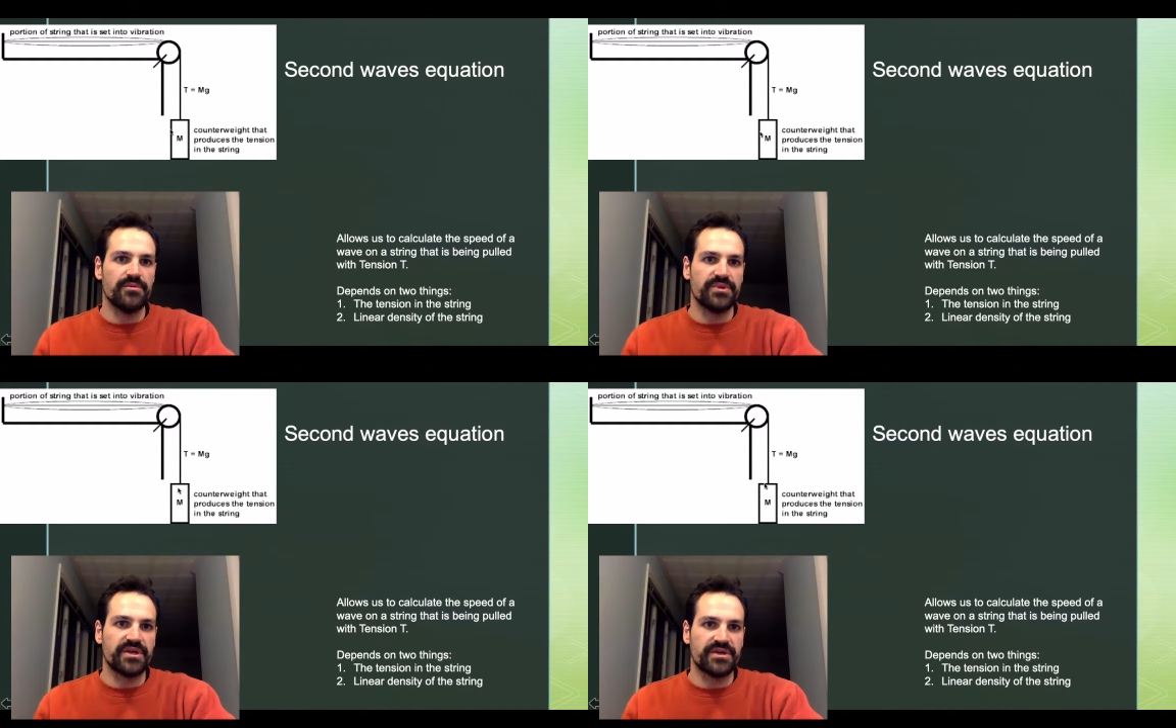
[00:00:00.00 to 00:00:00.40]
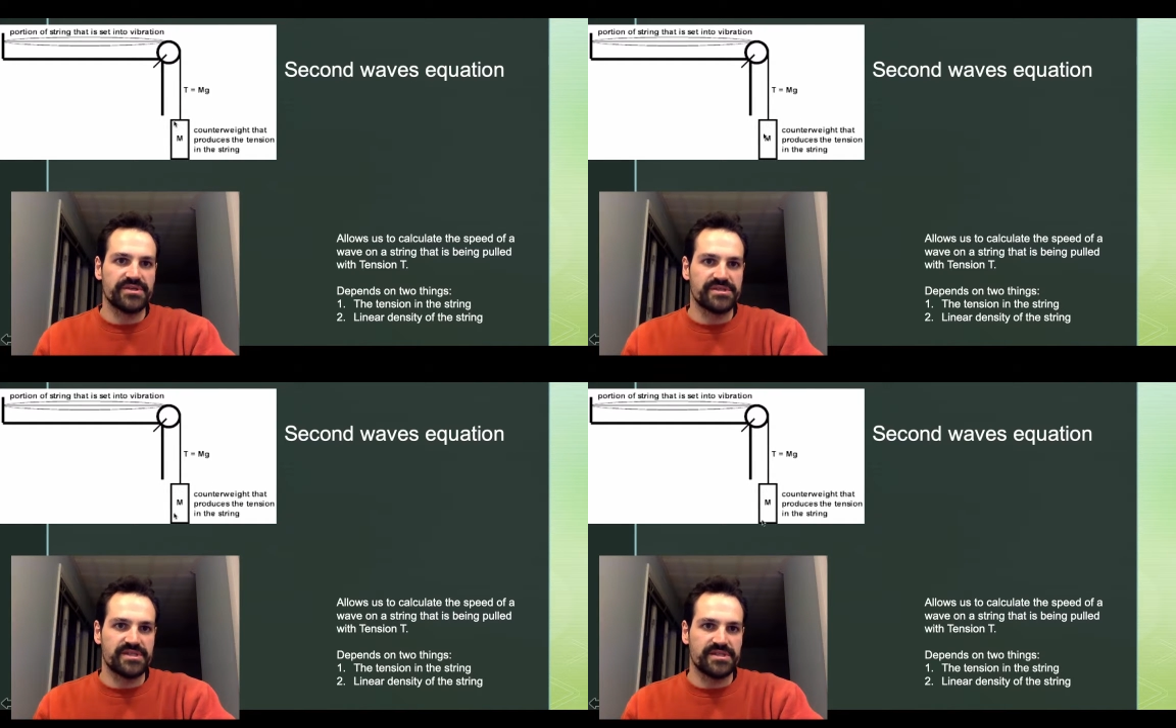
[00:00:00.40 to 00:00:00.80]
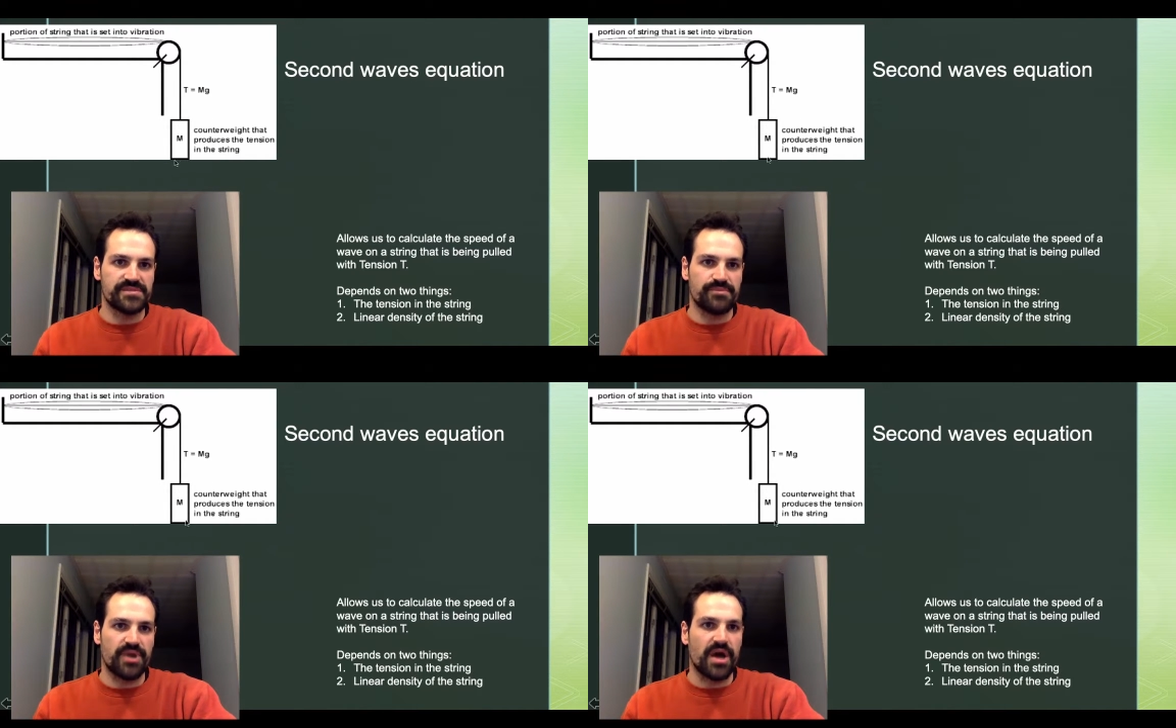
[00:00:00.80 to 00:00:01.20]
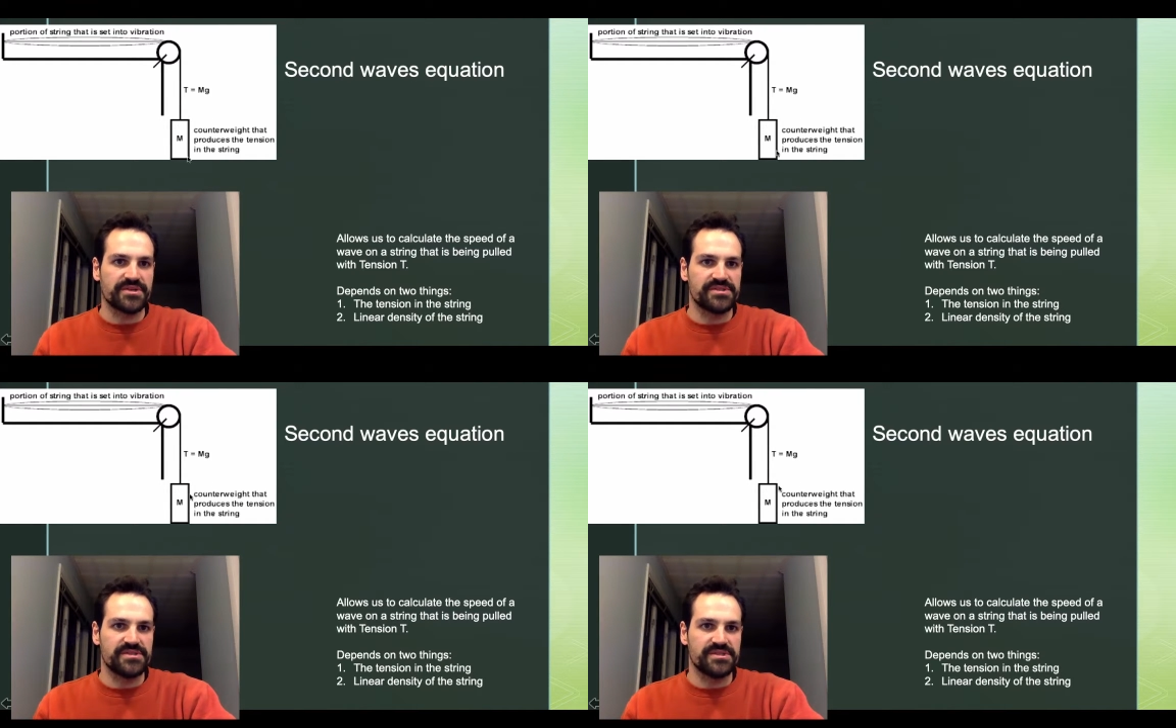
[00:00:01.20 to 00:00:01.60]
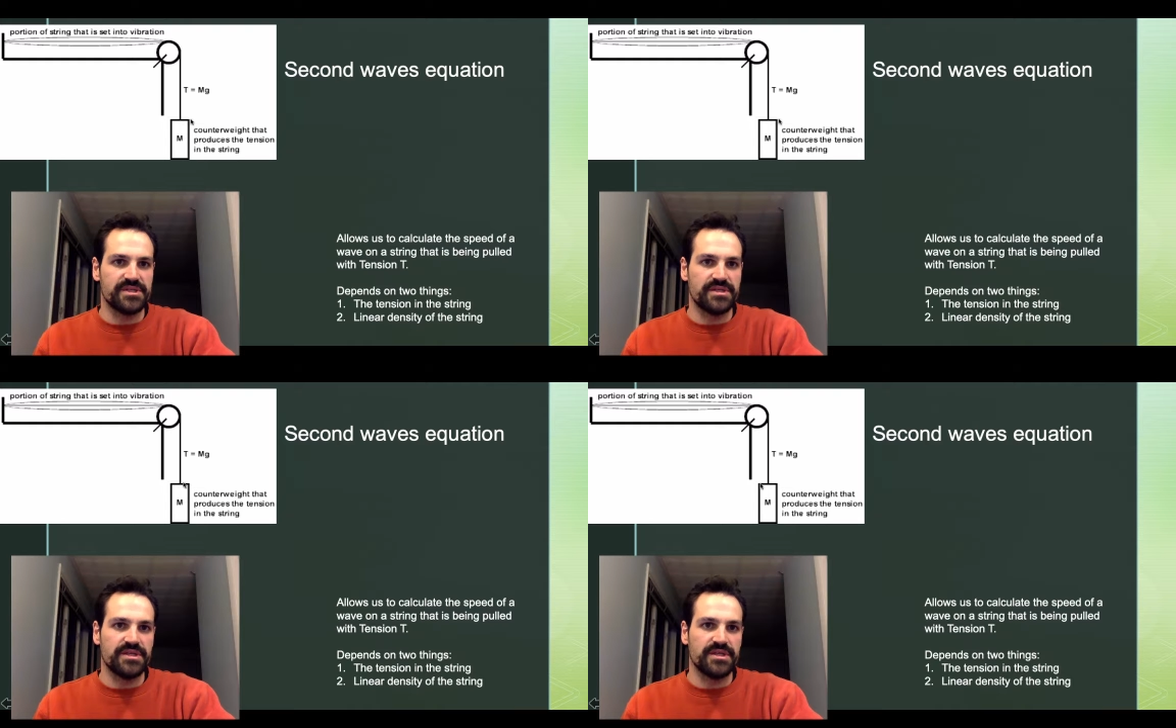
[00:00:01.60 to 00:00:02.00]
because this box is
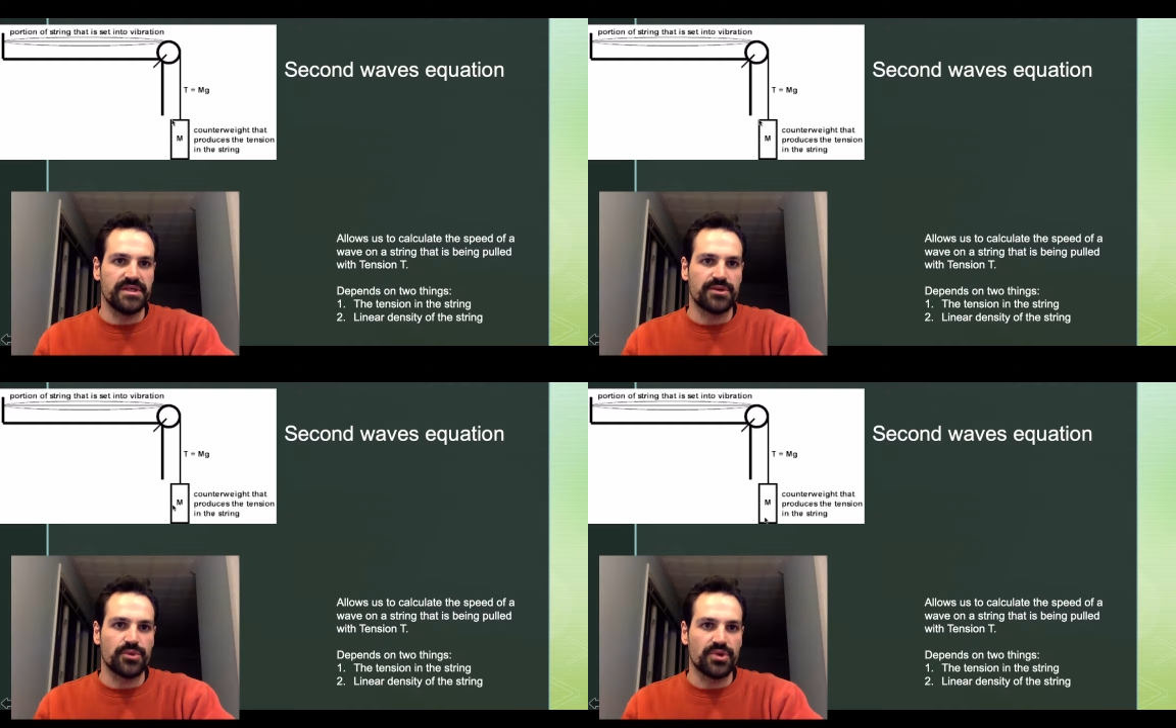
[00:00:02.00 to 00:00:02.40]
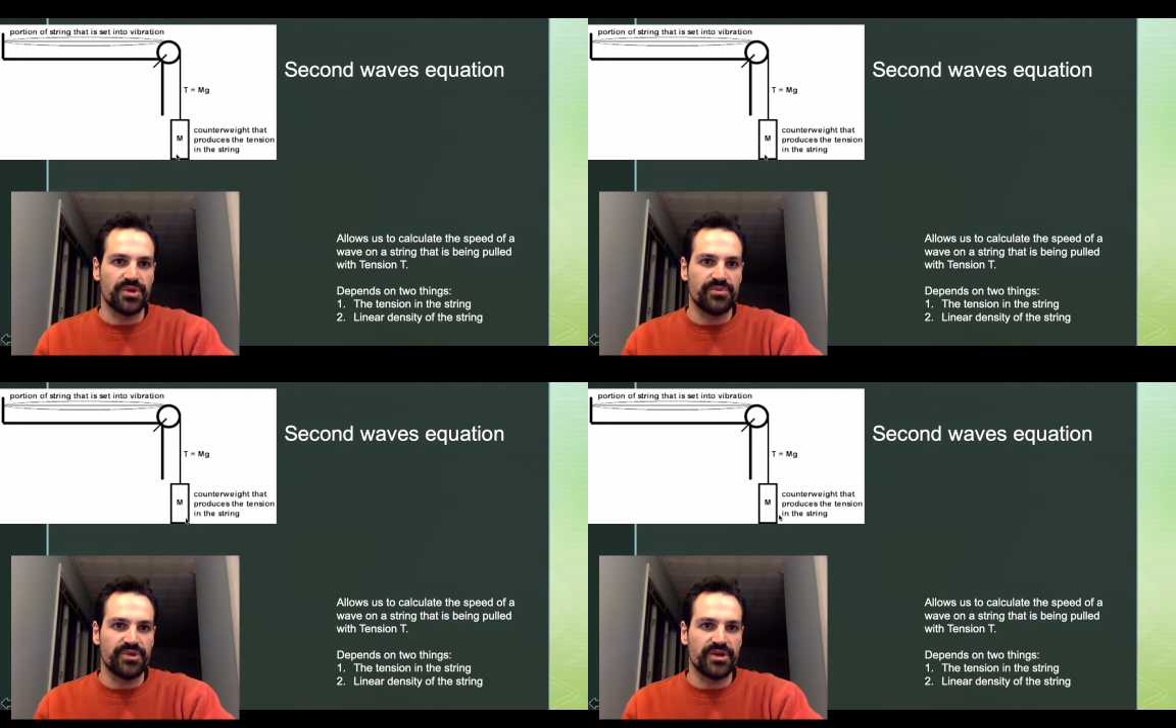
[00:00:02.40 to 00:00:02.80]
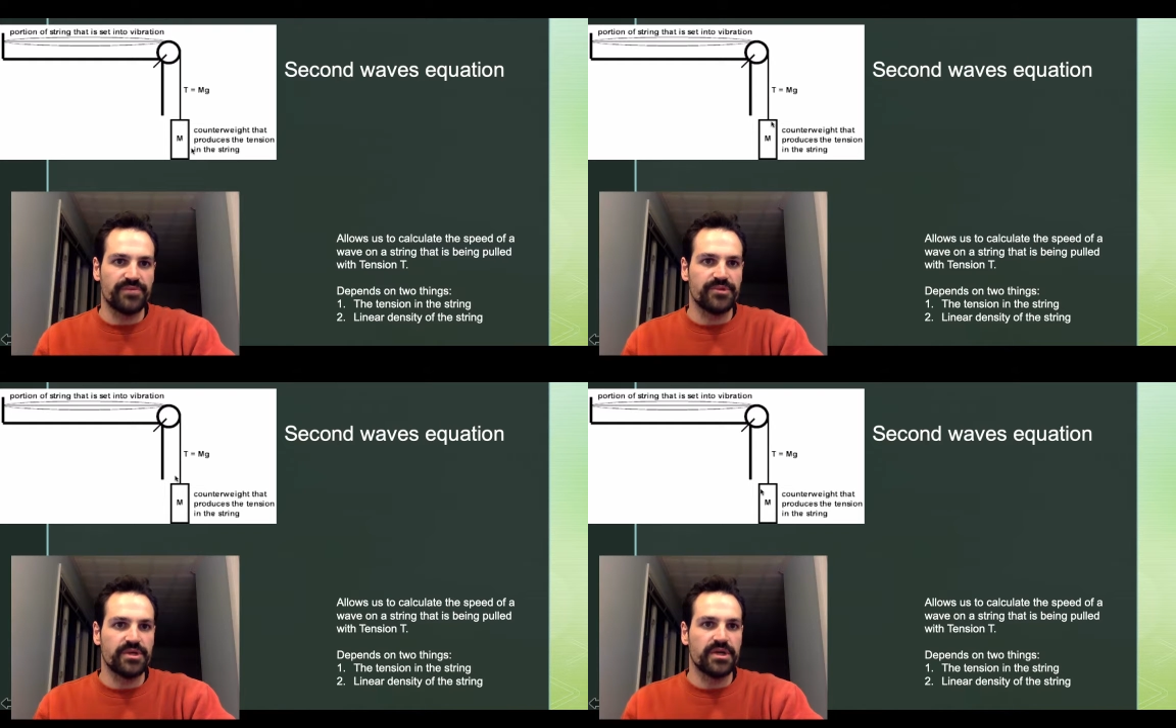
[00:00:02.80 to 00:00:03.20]
in equilibrium.